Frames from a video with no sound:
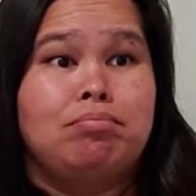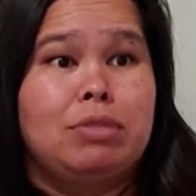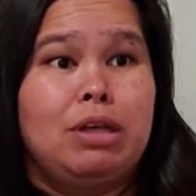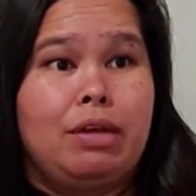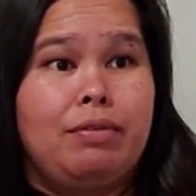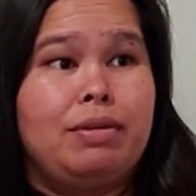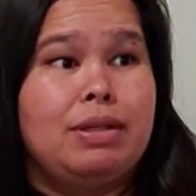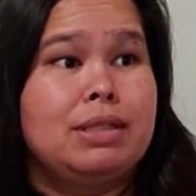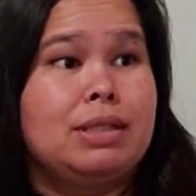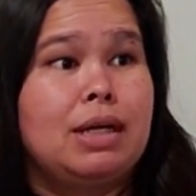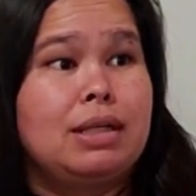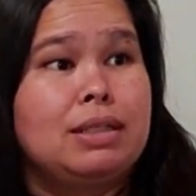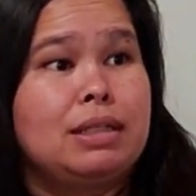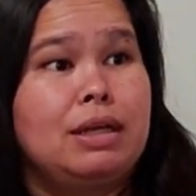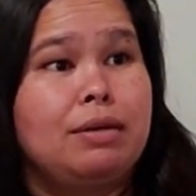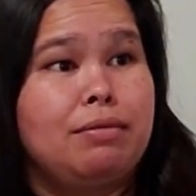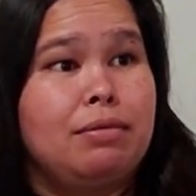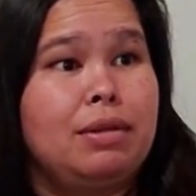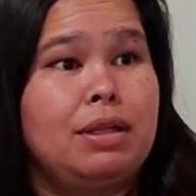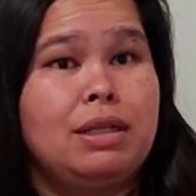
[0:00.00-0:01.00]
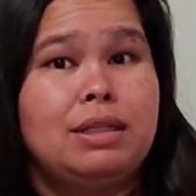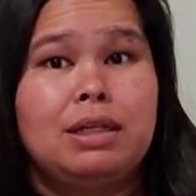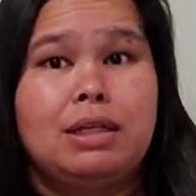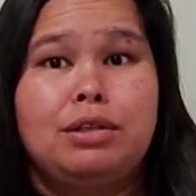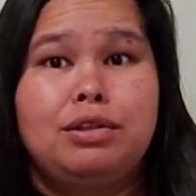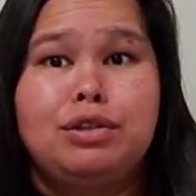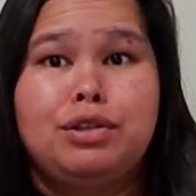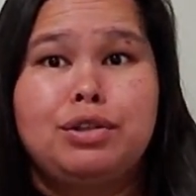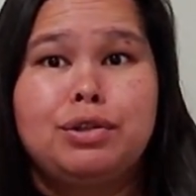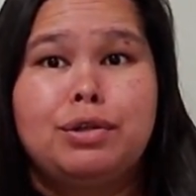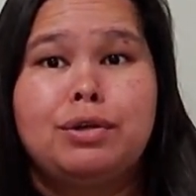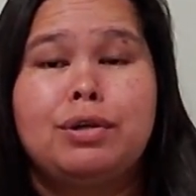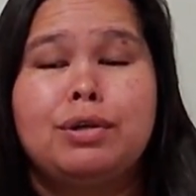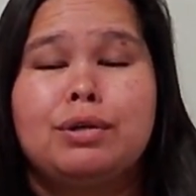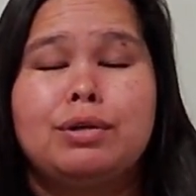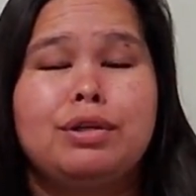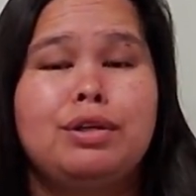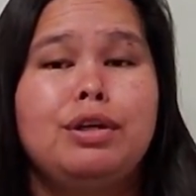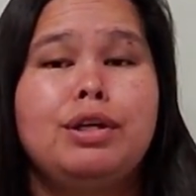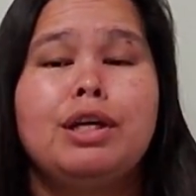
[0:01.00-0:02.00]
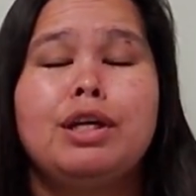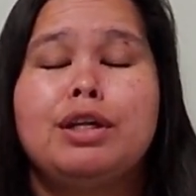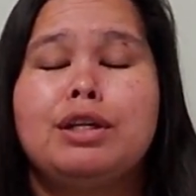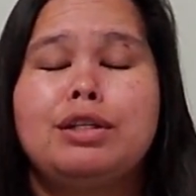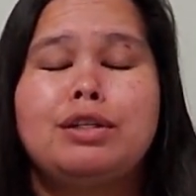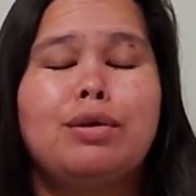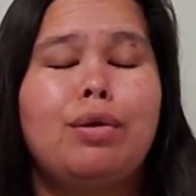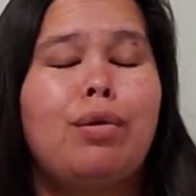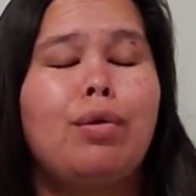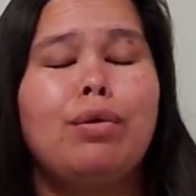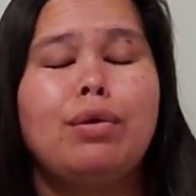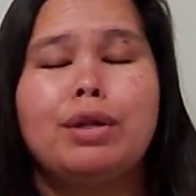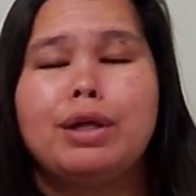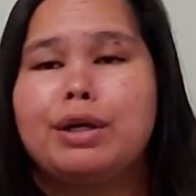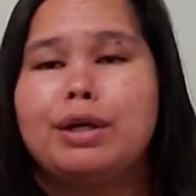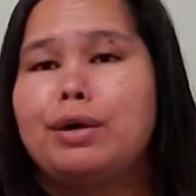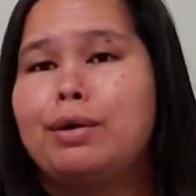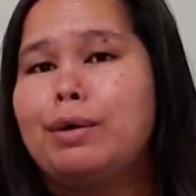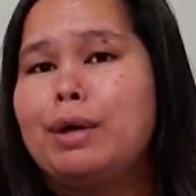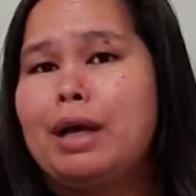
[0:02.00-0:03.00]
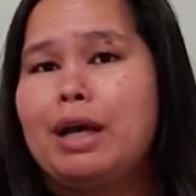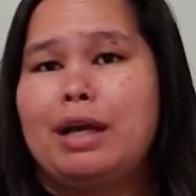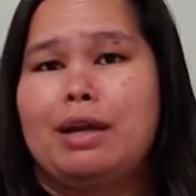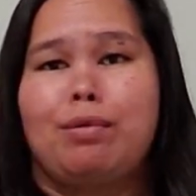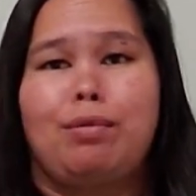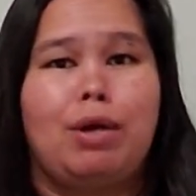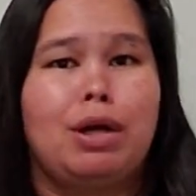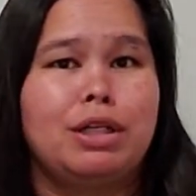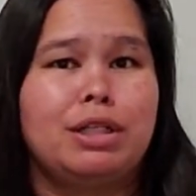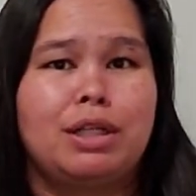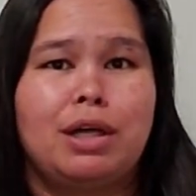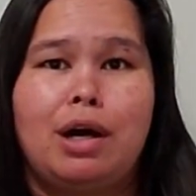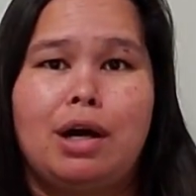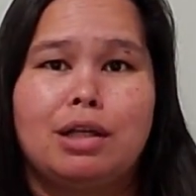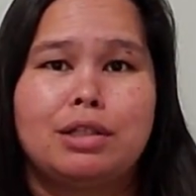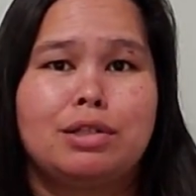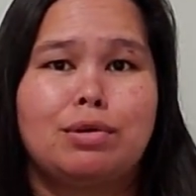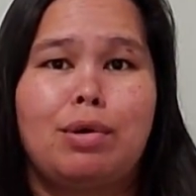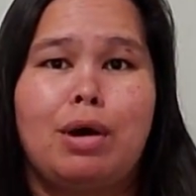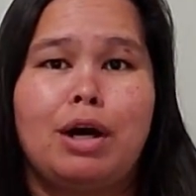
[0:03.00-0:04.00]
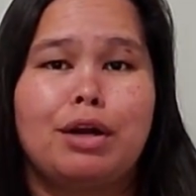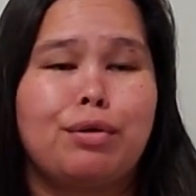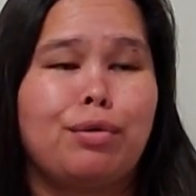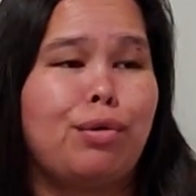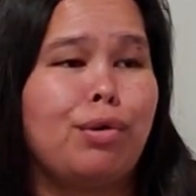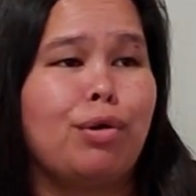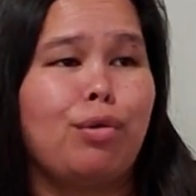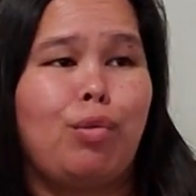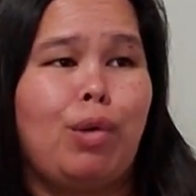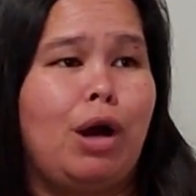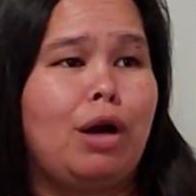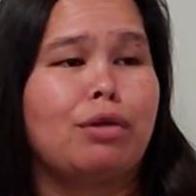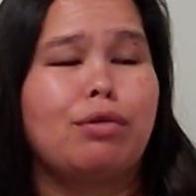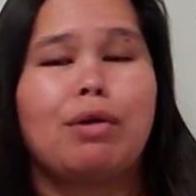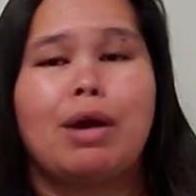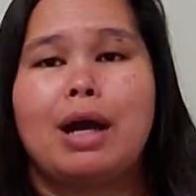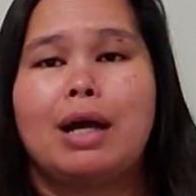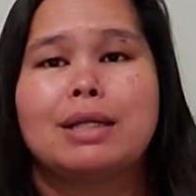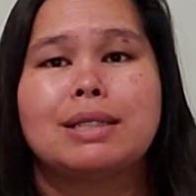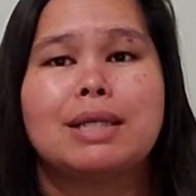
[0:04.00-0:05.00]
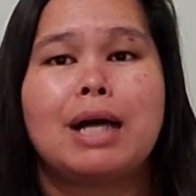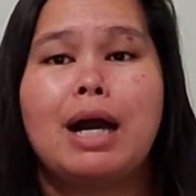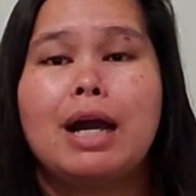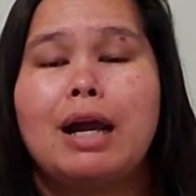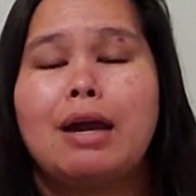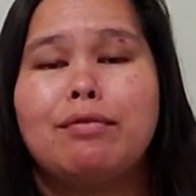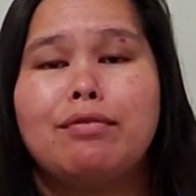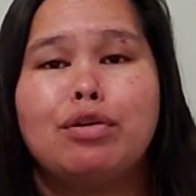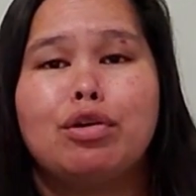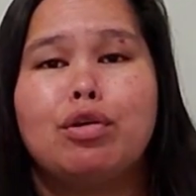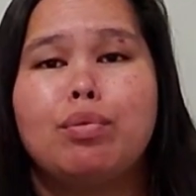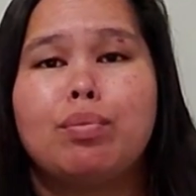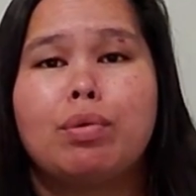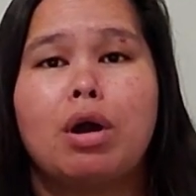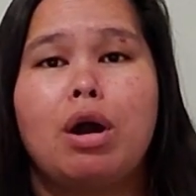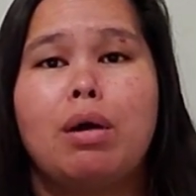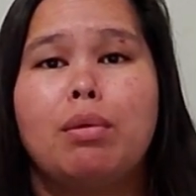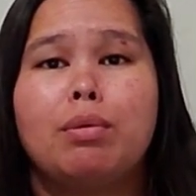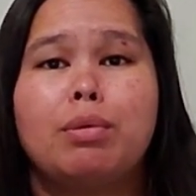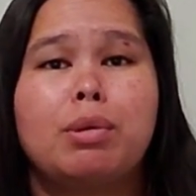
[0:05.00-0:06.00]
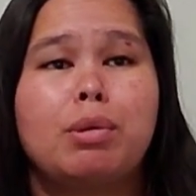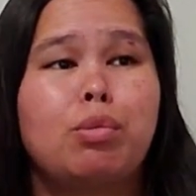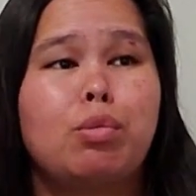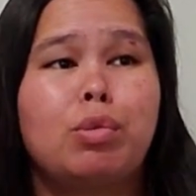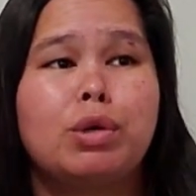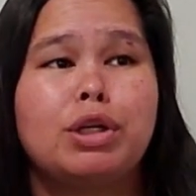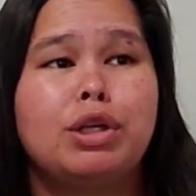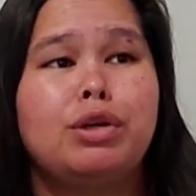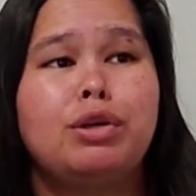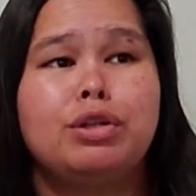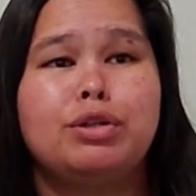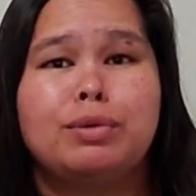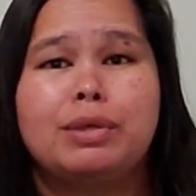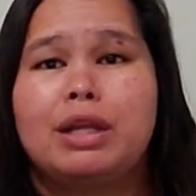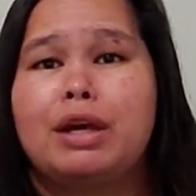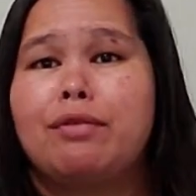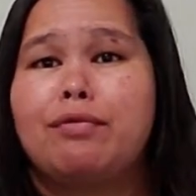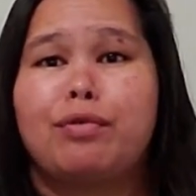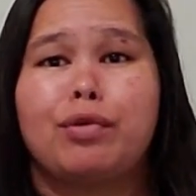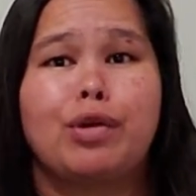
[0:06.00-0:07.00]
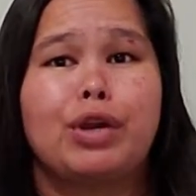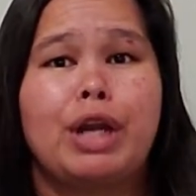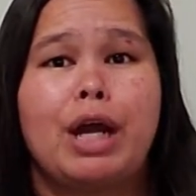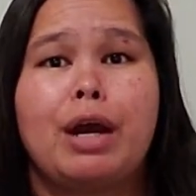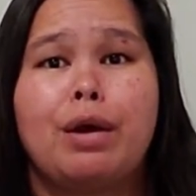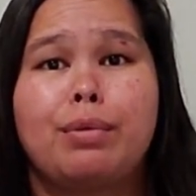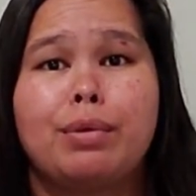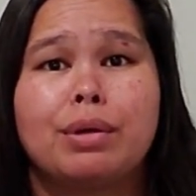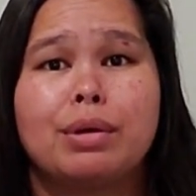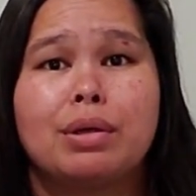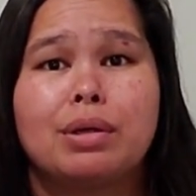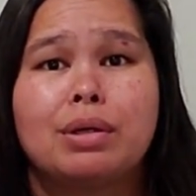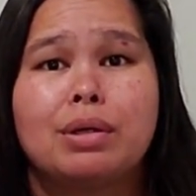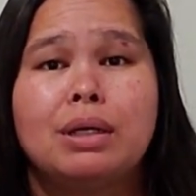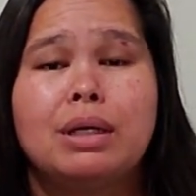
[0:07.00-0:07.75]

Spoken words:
If he's gotten everything done, sure, you can totally go ahead and watch The Odd Squad or Wild Kratts. I have no problem with you doing that for an hour.